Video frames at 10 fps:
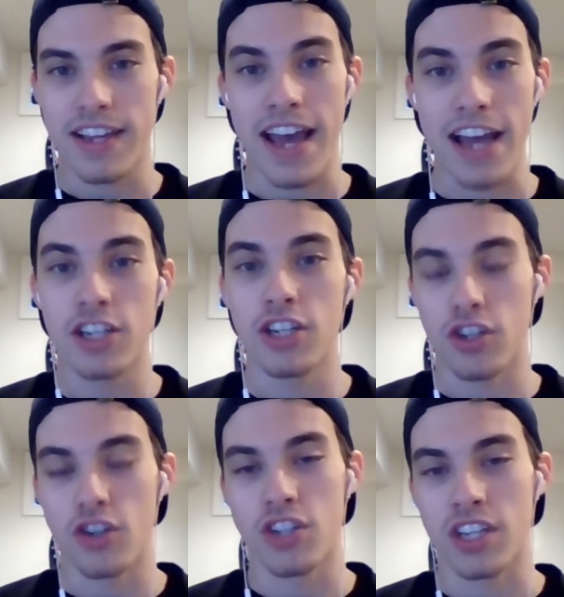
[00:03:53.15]
catches
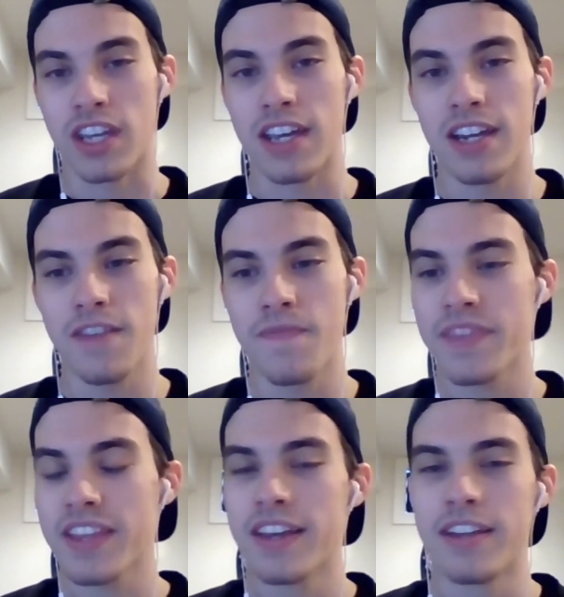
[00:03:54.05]
your skin,
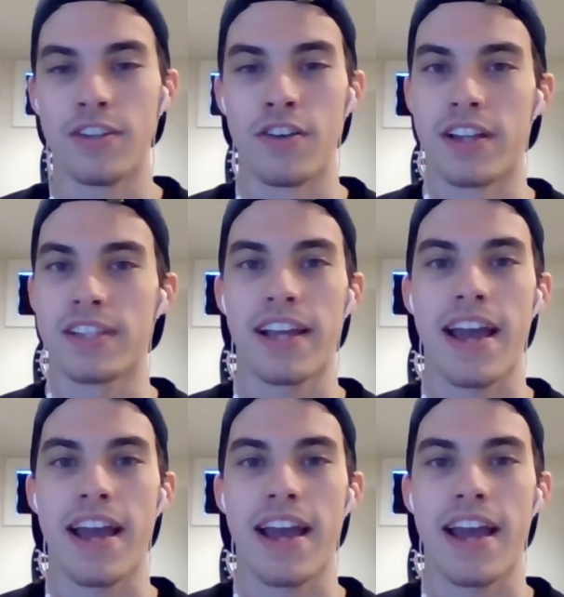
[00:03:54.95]
dude, it's like